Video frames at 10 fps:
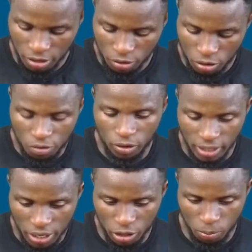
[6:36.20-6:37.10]
If you do for
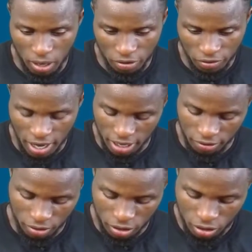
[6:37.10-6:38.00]
10 raised to power
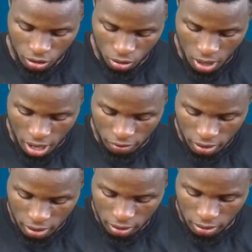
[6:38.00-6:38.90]
5, you have
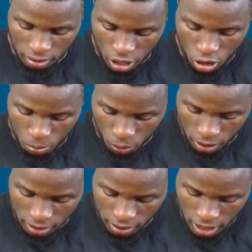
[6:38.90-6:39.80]

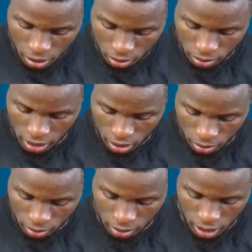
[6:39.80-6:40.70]

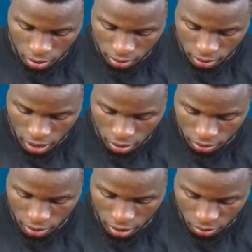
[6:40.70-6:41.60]

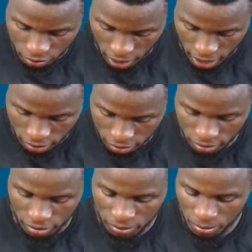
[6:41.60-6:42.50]
0.000005.
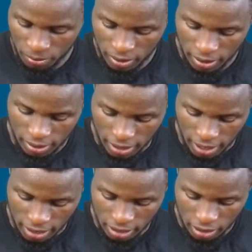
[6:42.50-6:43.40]

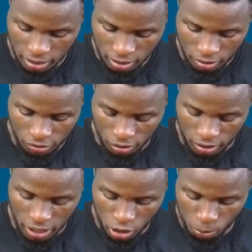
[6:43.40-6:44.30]
Then for
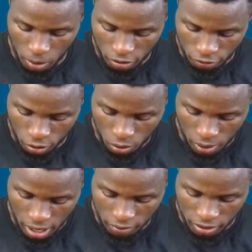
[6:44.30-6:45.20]
10 raised to power 4, we have